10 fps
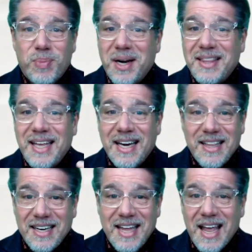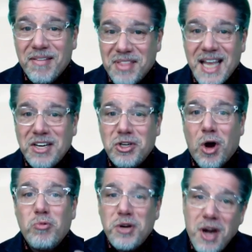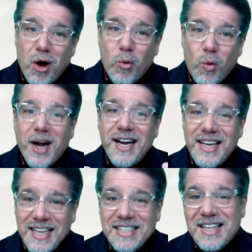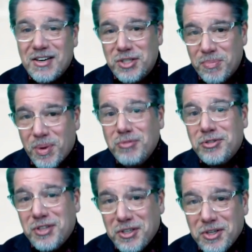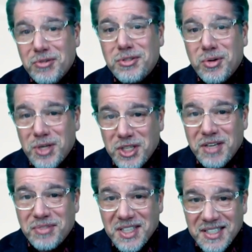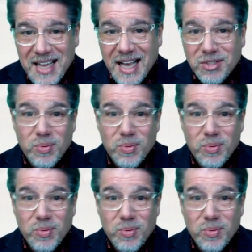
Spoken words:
but at the end of the day, if they don't know what it is they're supposed to do to achieve success,